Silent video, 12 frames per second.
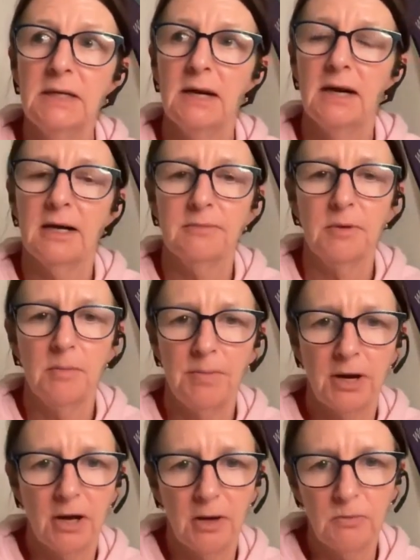
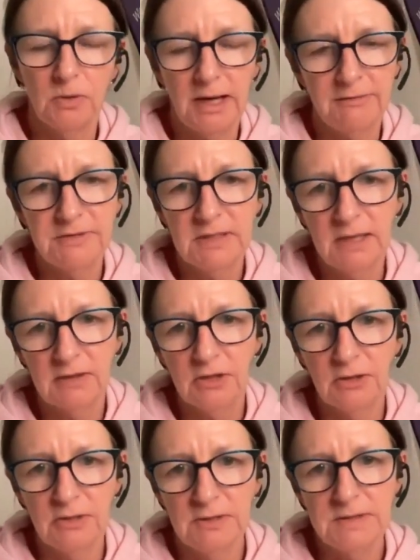but I will have to get
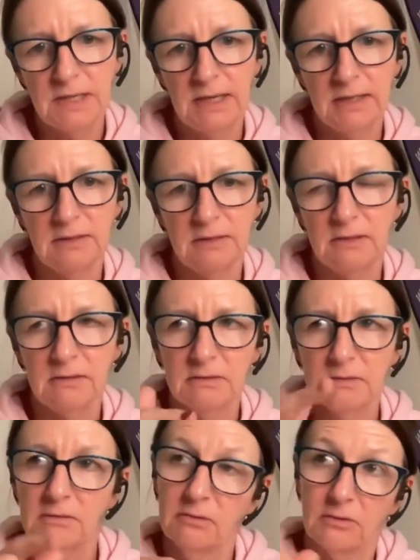those and
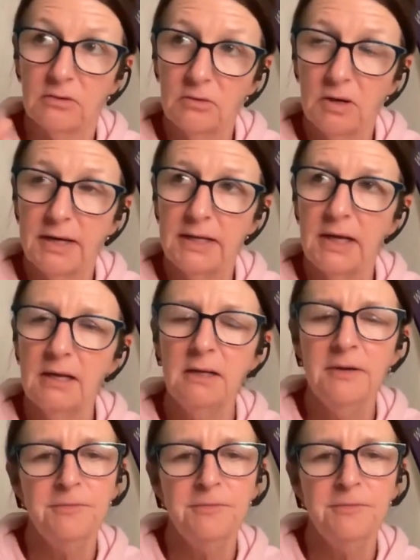not quite yet